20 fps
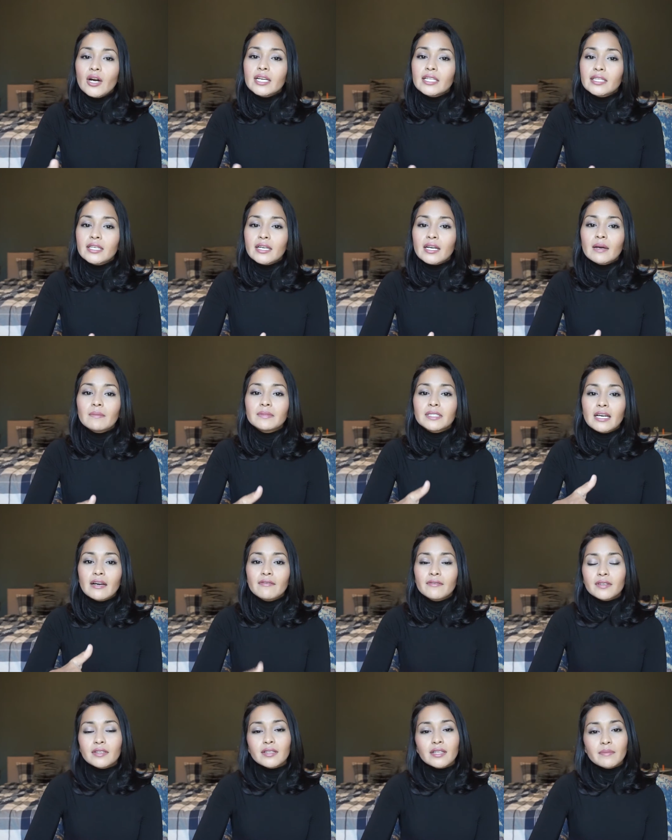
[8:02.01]
I think I'm
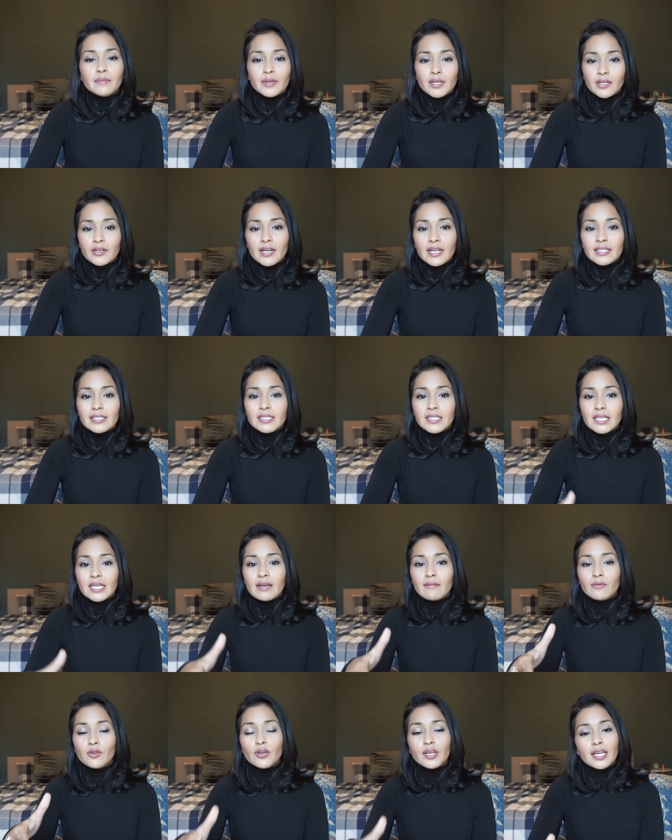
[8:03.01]
definitely progressing.
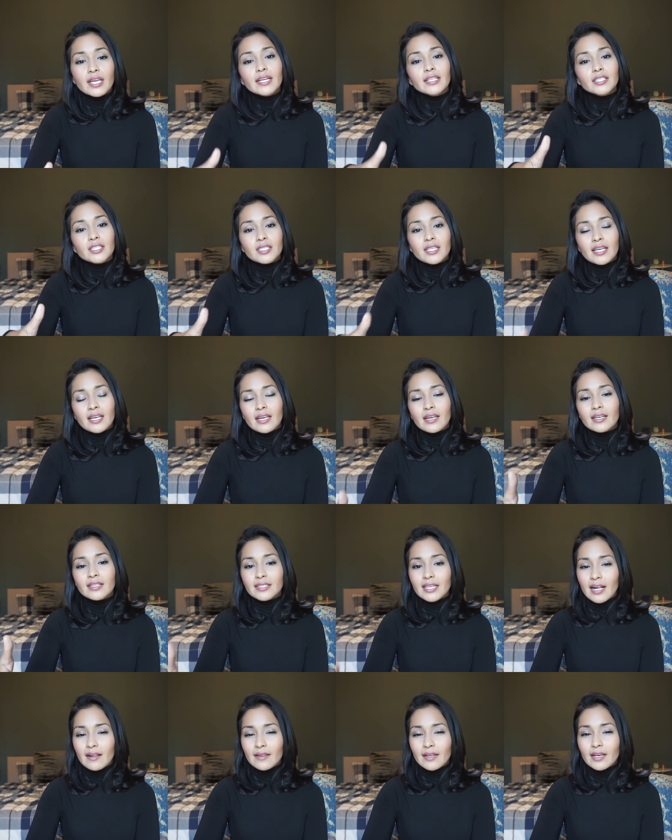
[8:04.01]
I'm looking into taking
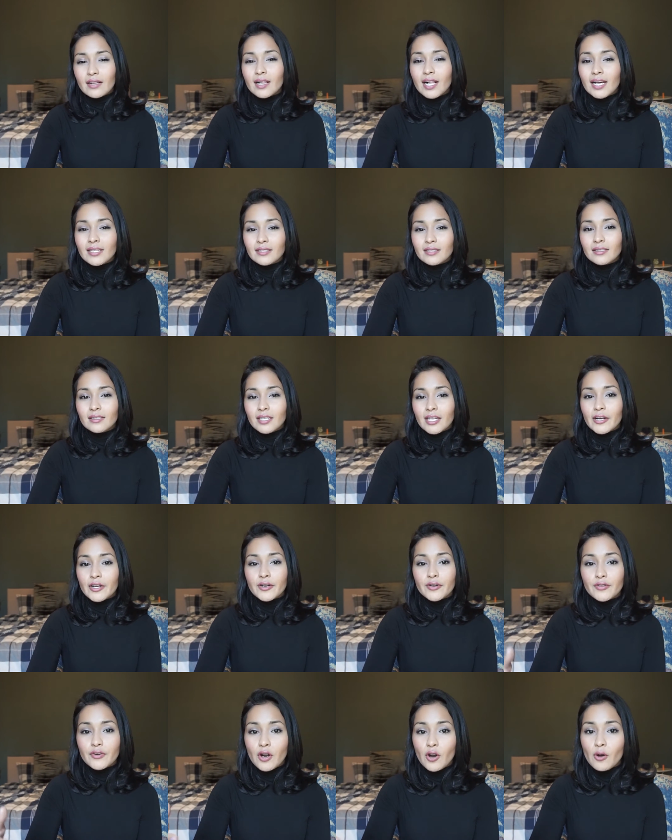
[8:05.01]
Italian classes here
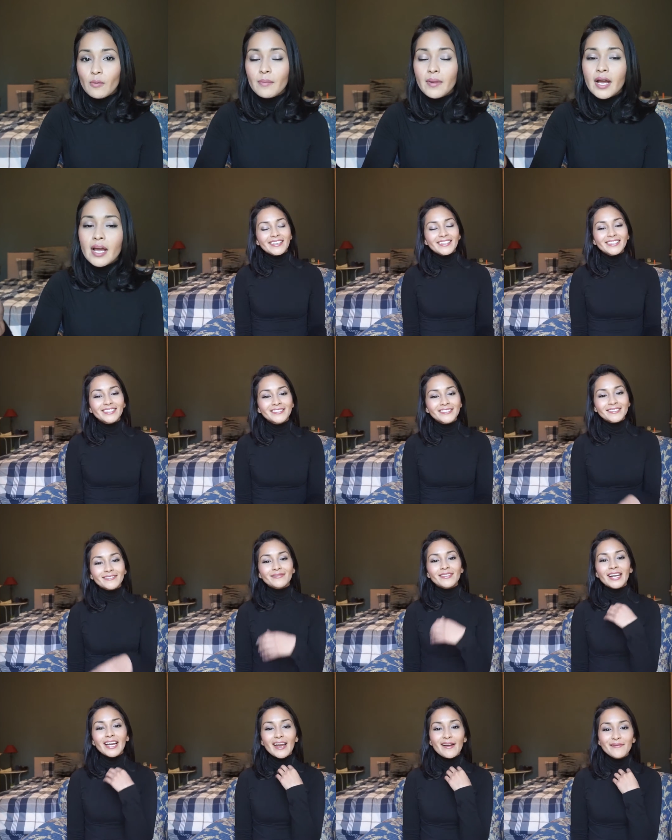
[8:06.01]
in Rome.
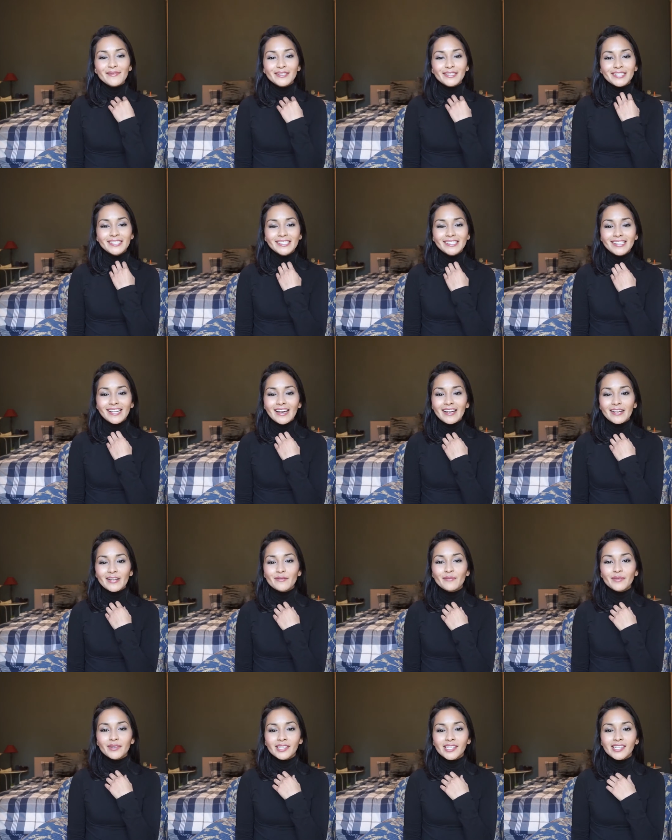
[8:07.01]
My camera just died,
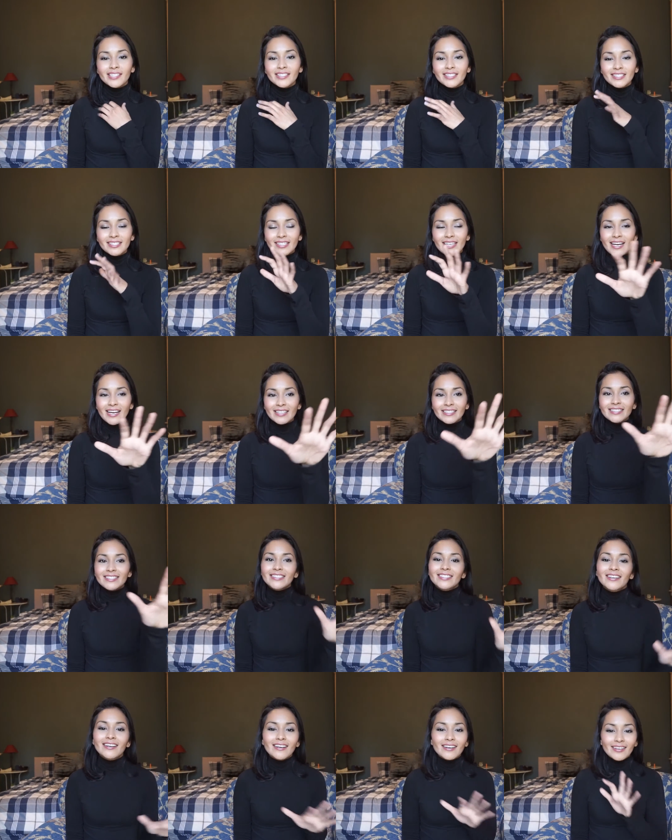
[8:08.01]
but let's not
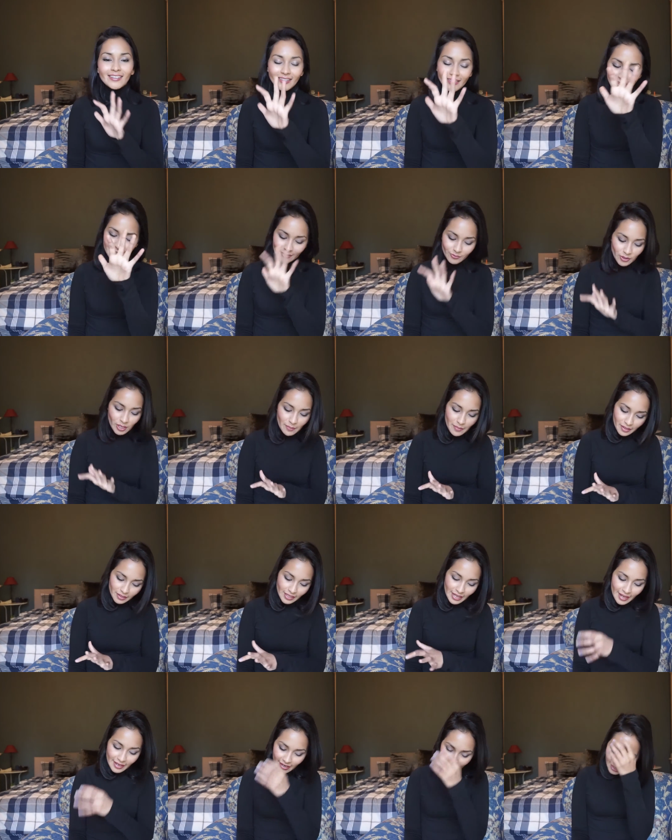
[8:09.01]
worry about
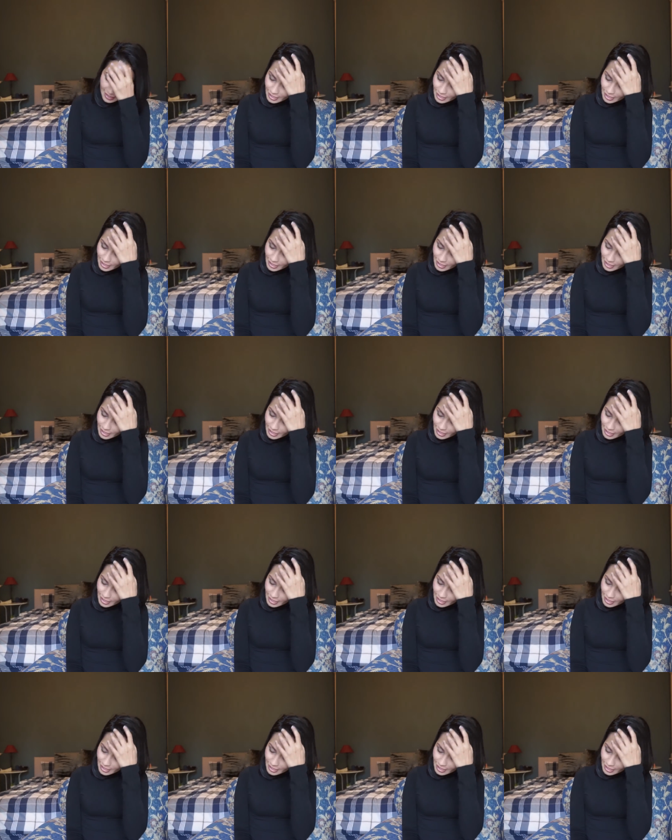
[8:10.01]
that.